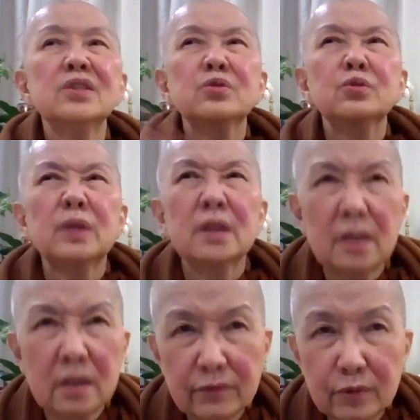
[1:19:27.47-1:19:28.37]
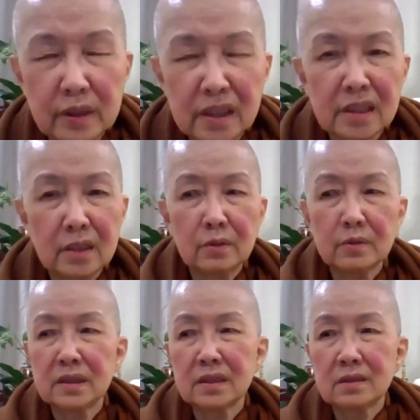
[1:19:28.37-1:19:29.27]
to doing a lot of good deeds and a lot
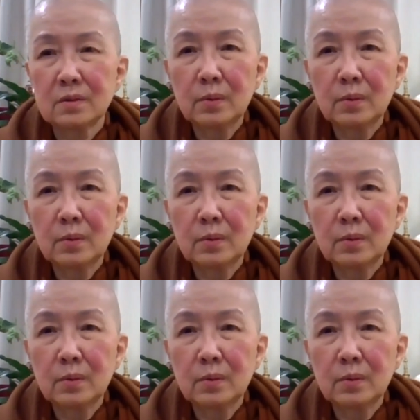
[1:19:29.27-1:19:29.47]
of things.